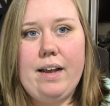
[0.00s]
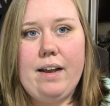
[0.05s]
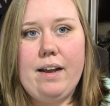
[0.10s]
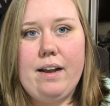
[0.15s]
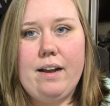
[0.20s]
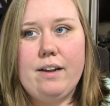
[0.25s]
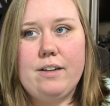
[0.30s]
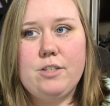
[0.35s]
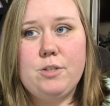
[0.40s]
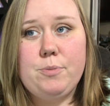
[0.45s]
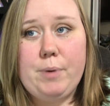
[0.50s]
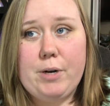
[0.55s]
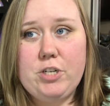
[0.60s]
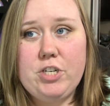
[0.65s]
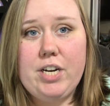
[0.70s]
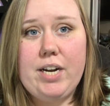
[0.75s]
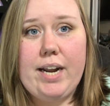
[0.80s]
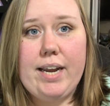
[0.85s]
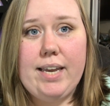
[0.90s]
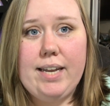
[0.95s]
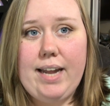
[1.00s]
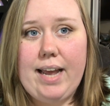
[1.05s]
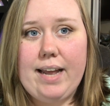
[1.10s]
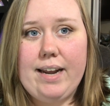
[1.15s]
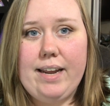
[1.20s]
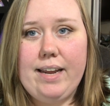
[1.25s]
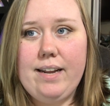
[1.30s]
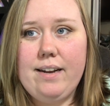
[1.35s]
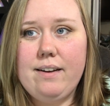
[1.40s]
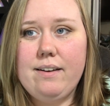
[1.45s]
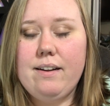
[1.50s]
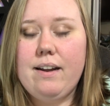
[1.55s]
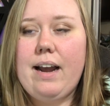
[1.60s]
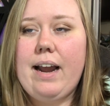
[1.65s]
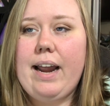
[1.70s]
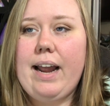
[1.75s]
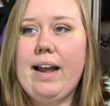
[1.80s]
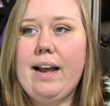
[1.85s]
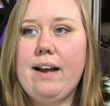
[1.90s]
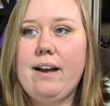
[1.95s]
spreadsheet I can edit.
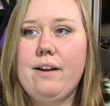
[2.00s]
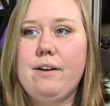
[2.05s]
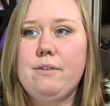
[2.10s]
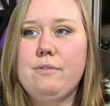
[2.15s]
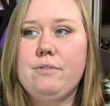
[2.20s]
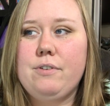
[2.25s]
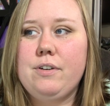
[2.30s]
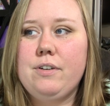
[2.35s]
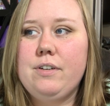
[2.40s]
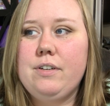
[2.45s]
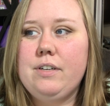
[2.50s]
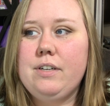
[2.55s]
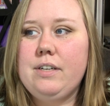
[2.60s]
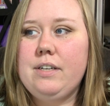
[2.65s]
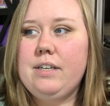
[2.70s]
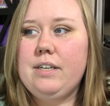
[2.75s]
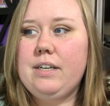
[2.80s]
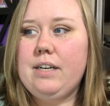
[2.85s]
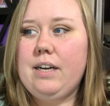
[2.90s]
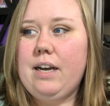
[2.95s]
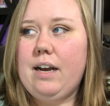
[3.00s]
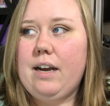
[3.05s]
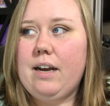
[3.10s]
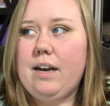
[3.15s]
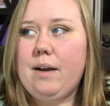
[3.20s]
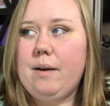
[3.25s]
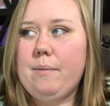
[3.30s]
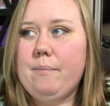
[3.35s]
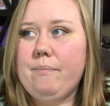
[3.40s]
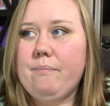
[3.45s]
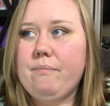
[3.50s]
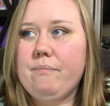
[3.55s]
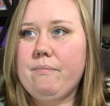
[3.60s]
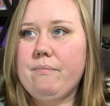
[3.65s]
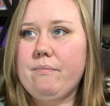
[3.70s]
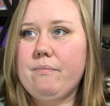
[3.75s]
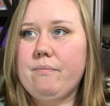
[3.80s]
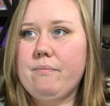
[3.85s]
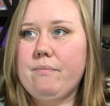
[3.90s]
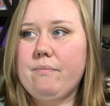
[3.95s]
I have
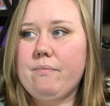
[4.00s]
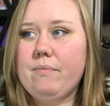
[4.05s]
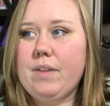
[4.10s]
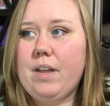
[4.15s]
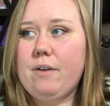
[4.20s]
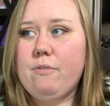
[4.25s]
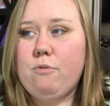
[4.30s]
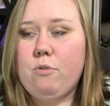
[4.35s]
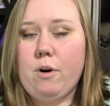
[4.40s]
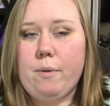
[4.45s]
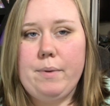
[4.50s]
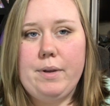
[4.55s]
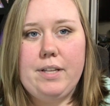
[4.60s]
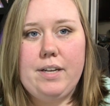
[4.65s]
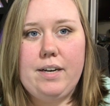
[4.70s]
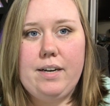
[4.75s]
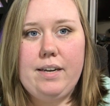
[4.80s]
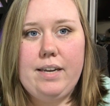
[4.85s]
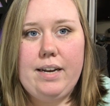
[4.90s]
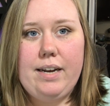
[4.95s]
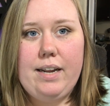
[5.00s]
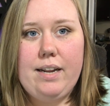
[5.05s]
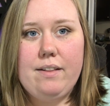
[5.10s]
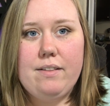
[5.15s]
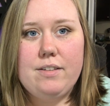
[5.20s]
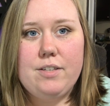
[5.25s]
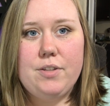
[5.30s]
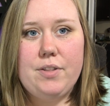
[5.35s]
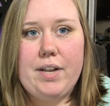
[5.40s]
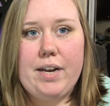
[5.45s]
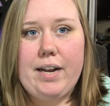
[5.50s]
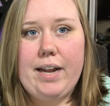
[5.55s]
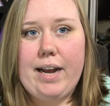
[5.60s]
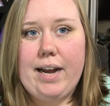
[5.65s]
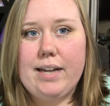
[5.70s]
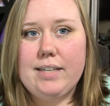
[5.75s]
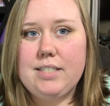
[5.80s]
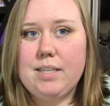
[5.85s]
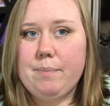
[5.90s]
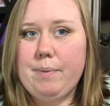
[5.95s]
a formula in it so that it
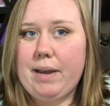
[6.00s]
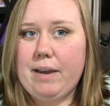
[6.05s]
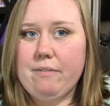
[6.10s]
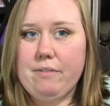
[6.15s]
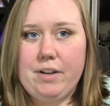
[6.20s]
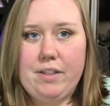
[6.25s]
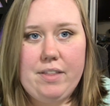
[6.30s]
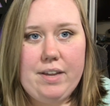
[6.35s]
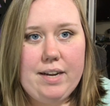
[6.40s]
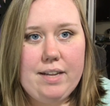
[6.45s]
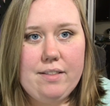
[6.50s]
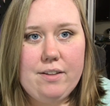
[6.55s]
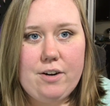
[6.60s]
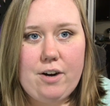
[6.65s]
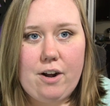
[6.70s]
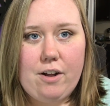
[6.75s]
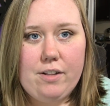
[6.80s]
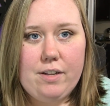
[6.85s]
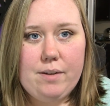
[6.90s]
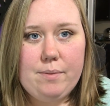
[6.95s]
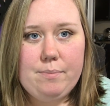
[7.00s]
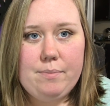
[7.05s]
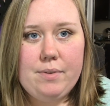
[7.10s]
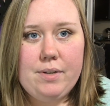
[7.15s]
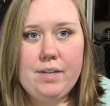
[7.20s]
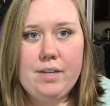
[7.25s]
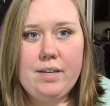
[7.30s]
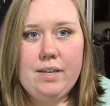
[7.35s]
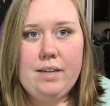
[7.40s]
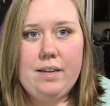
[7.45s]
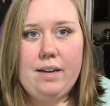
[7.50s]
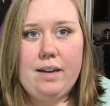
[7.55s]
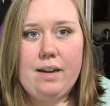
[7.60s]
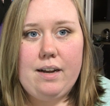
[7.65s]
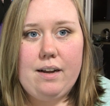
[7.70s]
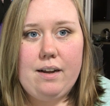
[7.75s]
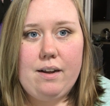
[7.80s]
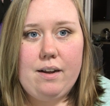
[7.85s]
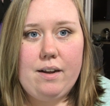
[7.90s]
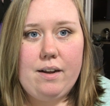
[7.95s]
adds up everything in the column
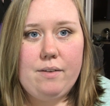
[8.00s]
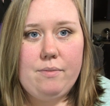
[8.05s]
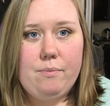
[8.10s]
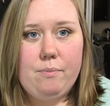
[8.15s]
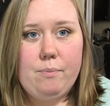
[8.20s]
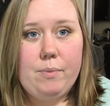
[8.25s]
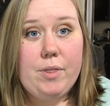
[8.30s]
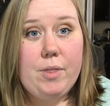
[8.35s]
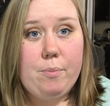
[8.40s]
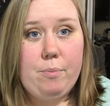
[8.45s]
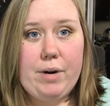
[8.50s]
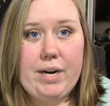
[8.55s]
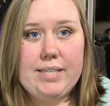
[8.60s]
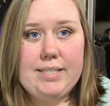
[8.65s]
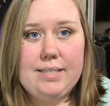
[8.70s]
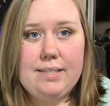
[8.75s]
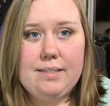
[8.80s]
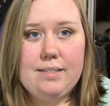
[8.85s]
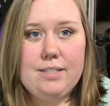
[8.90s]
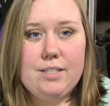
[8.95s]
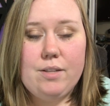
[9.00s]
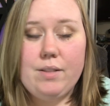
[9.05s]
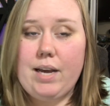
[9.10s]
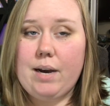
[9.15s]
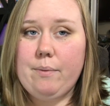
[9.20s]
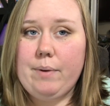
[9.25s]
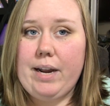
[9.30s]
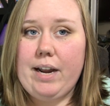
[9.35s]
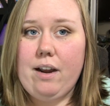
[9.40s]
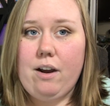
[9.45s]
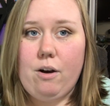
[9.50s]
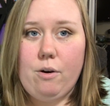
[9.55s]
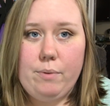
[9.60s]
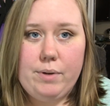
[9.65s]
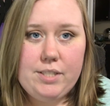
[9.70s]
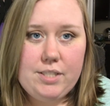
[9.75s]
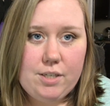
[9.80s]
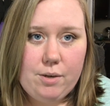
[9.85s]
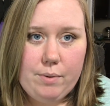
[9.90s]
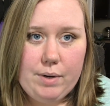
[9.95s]
with the prices, so that way I
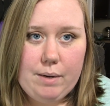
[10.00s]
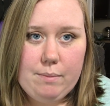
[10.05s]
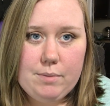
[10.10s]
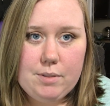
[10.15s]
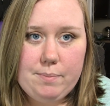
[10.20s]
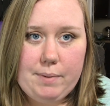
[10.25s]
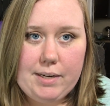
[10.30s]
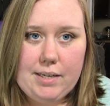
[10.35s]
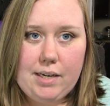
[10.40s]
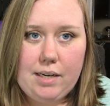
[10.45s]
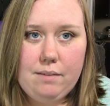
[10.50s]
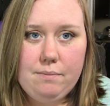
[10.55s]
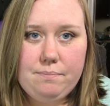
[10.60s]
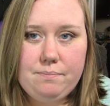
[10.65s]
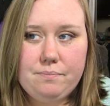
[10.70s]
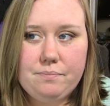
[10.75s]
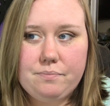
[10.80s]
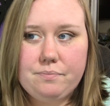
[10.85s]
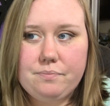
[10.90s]
always know what I'm spending,